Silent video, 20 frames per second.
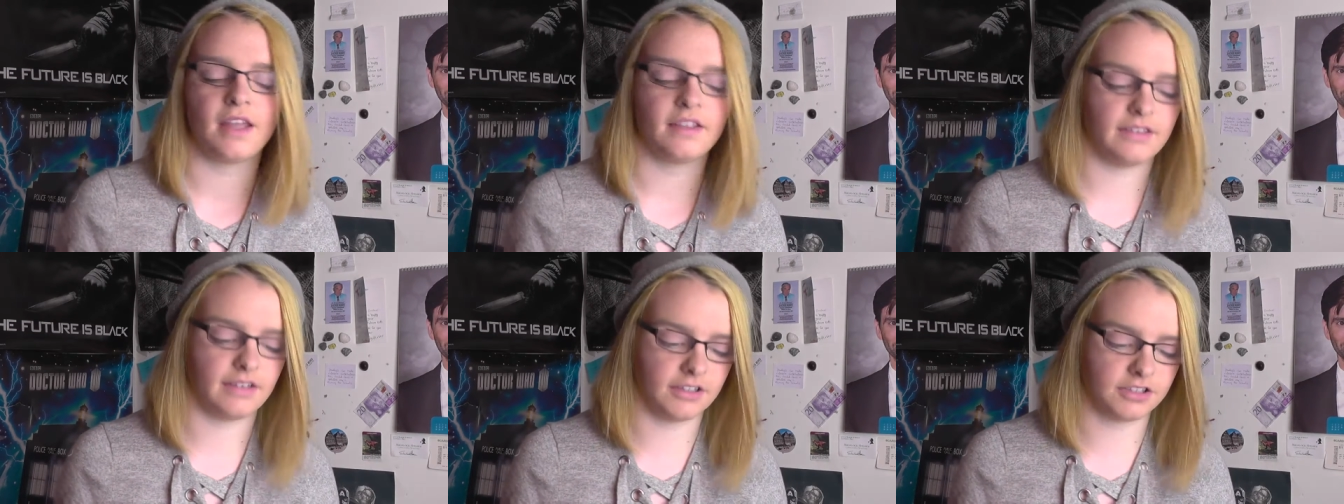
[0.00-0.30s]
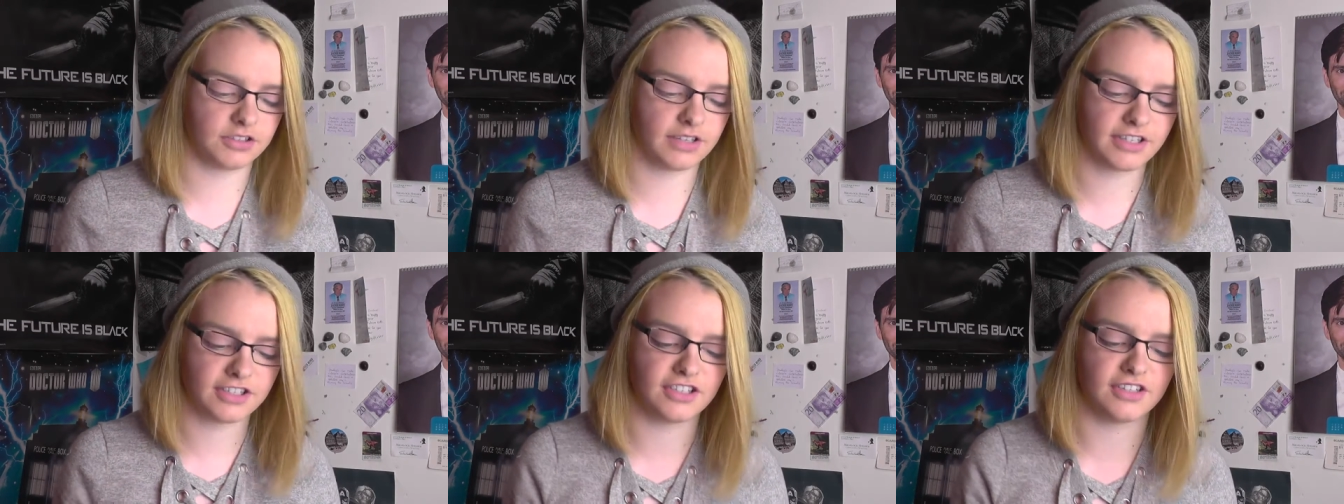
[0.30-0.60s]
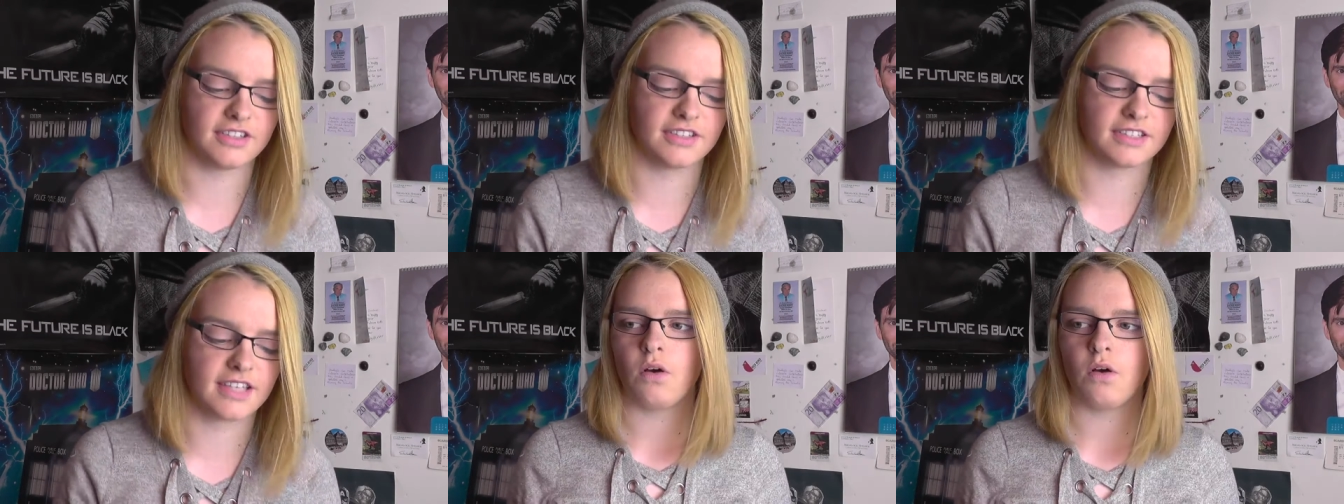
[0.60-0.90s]
the
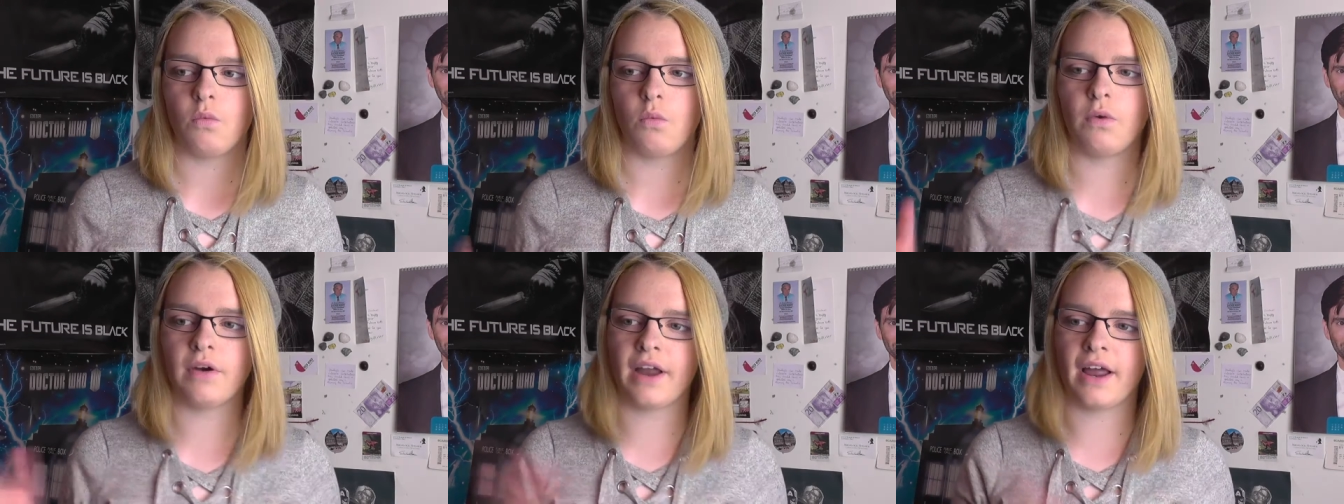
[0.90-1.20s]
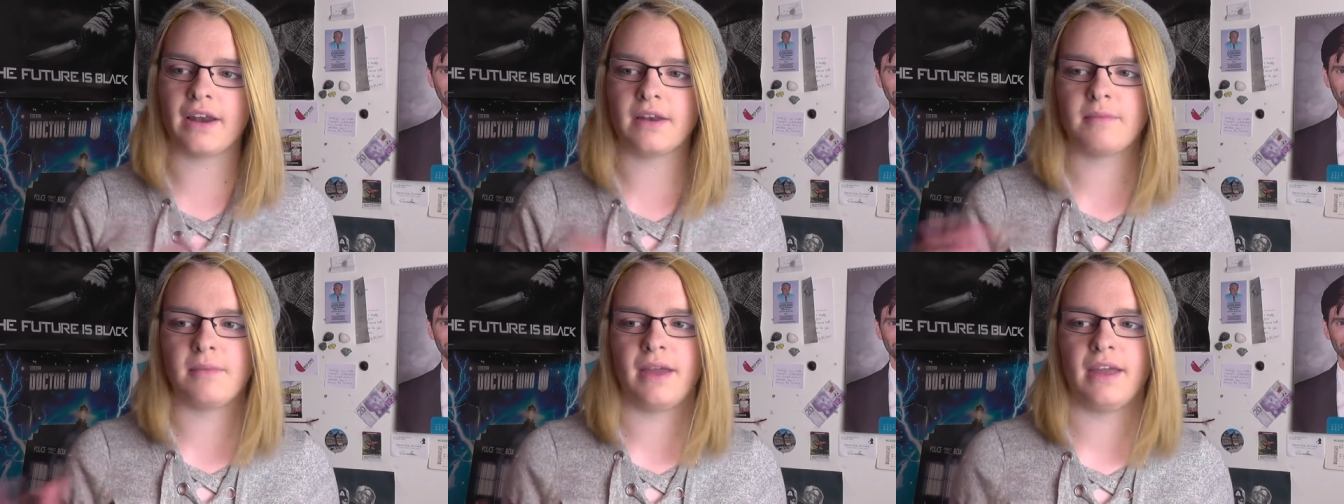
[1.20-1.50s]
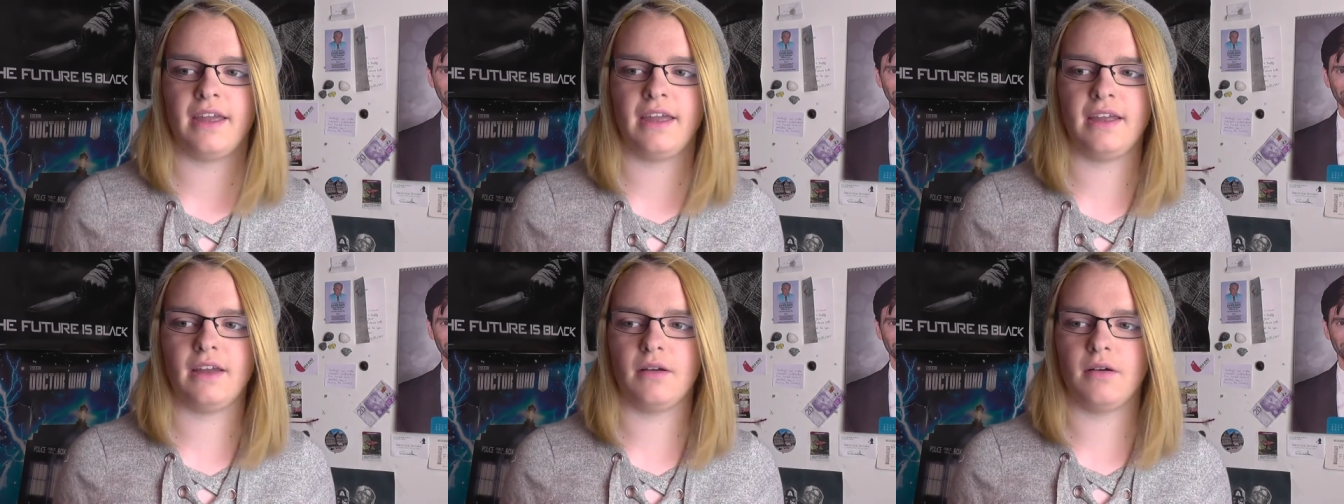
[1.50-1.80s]
illustrations. When
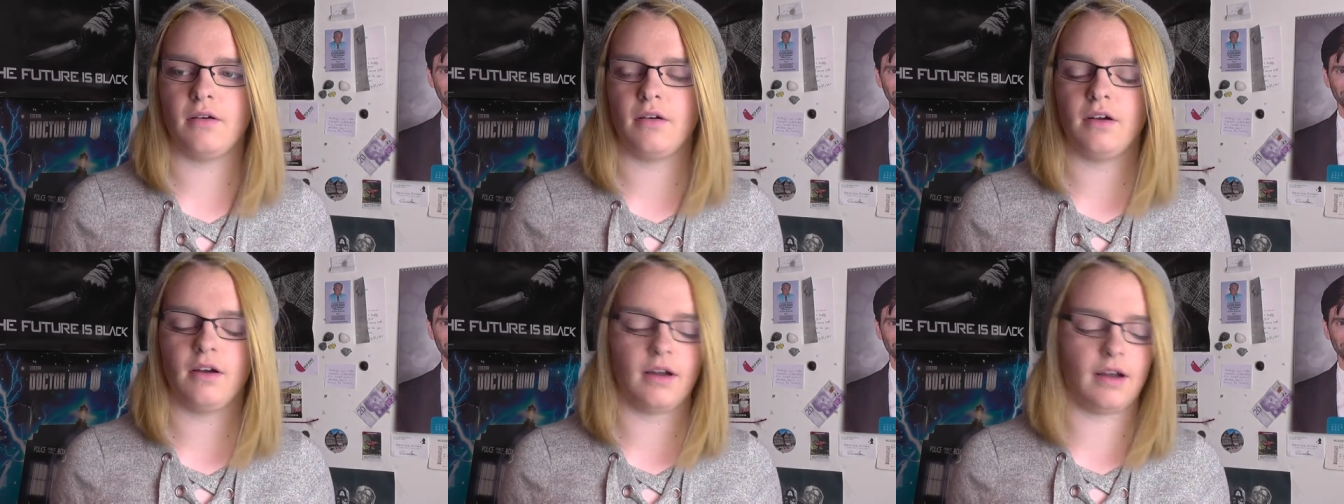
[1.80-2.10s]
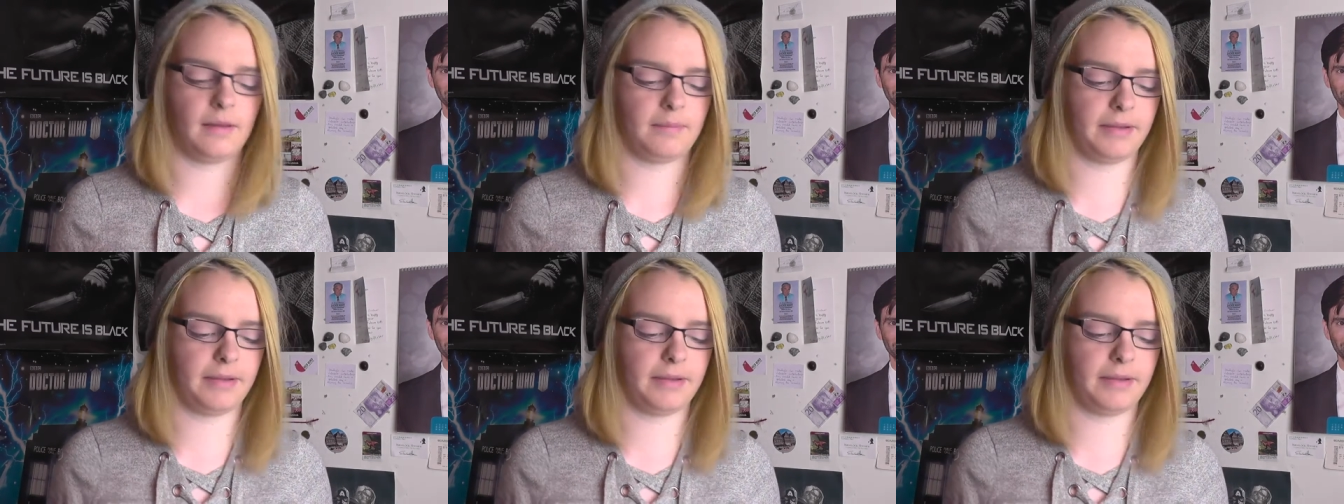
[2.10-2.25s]
anime uh,